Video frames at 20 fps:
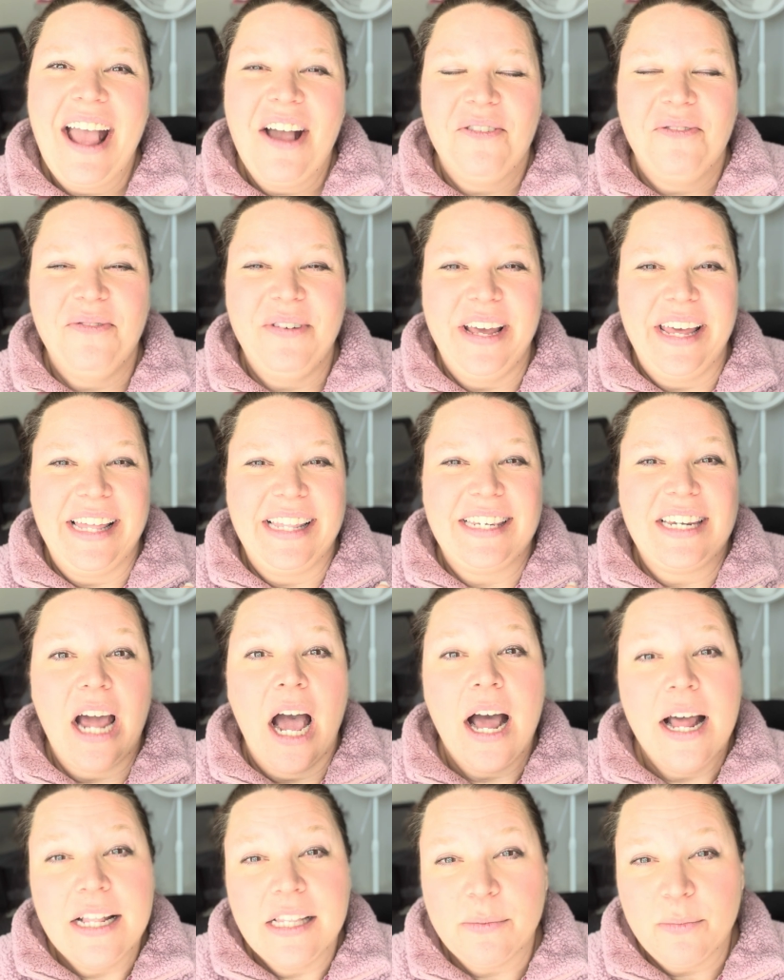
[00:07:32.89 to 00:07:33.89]
with
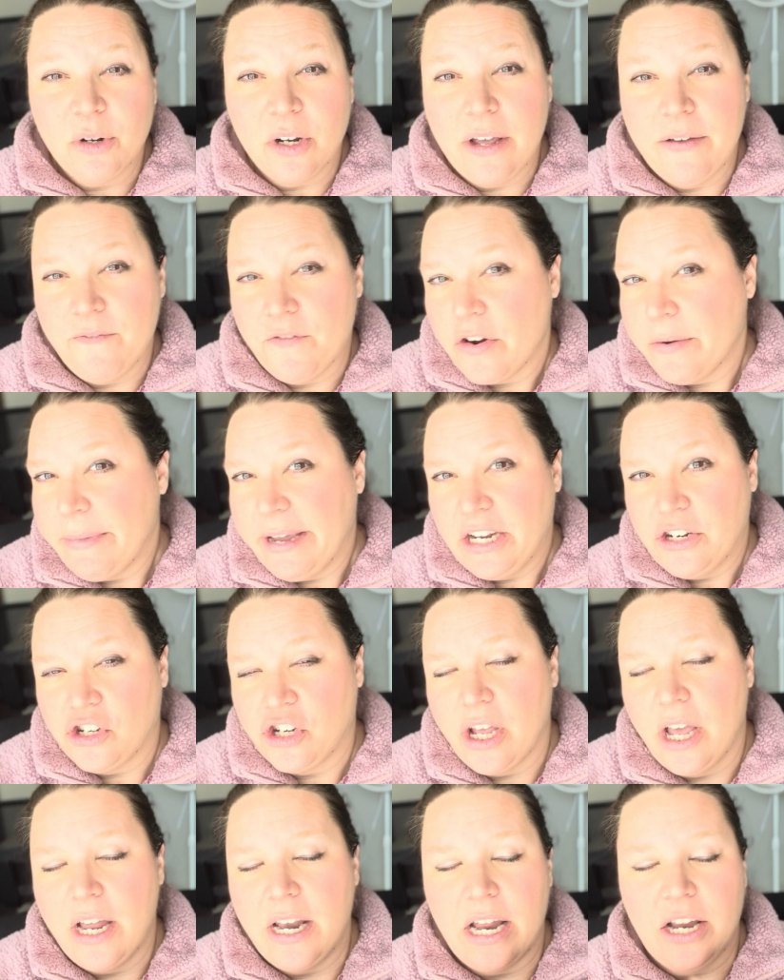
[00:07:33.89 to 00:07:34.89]
tons more
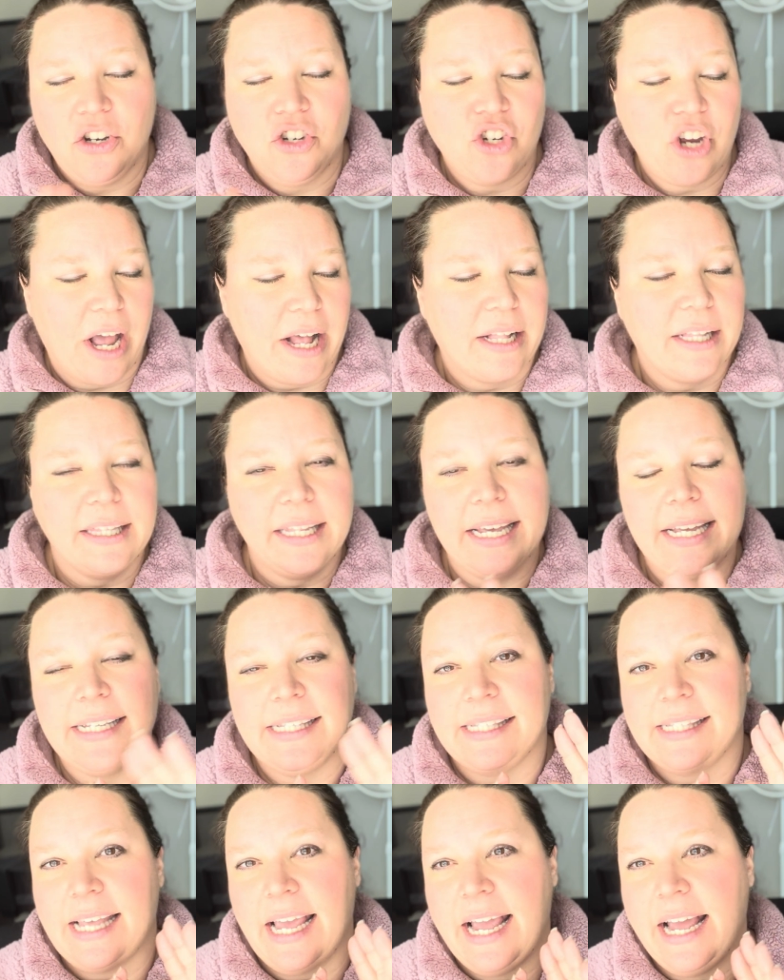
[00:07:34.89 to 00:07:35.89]
information and
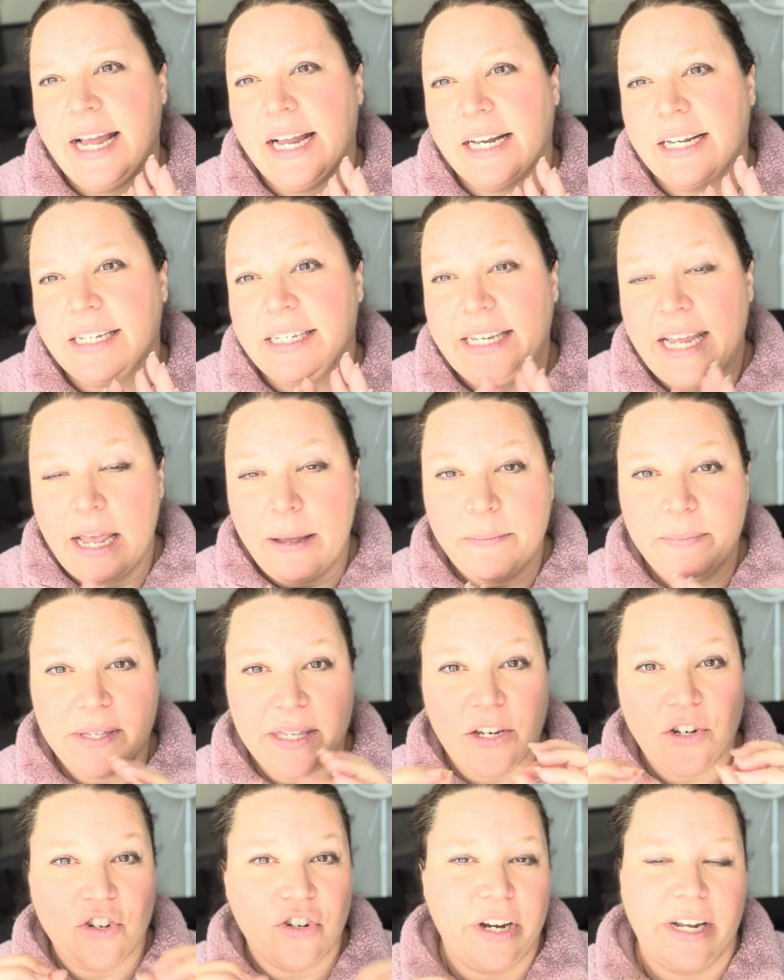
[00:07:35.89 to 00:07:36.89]
checklists and tips
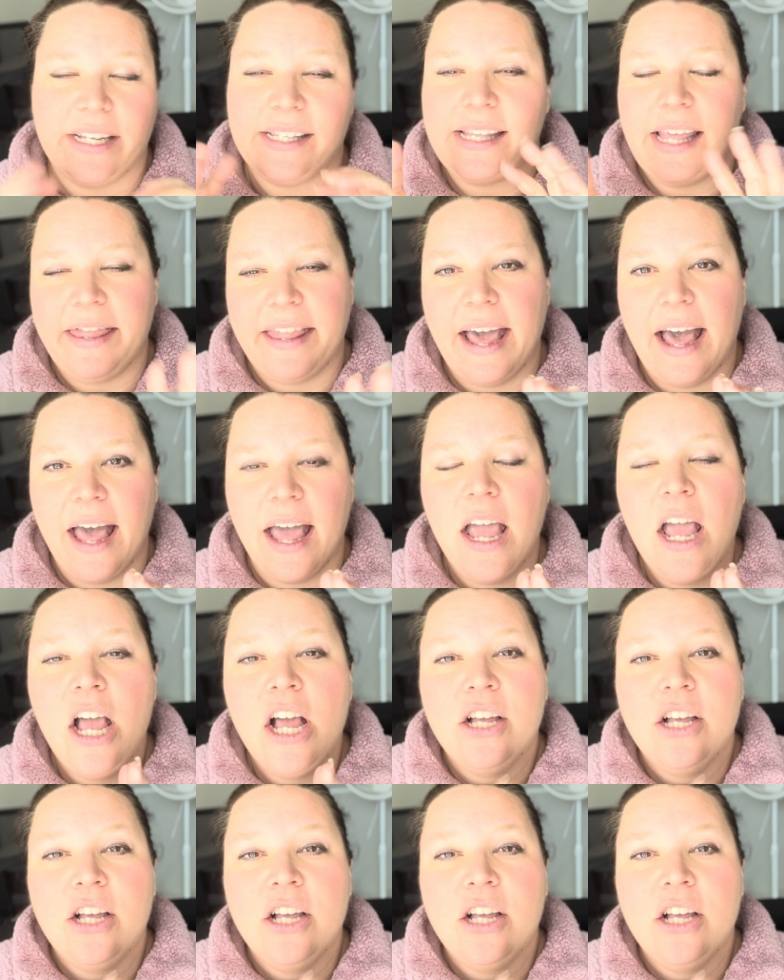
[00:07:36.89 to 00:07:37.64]
and tricks and that.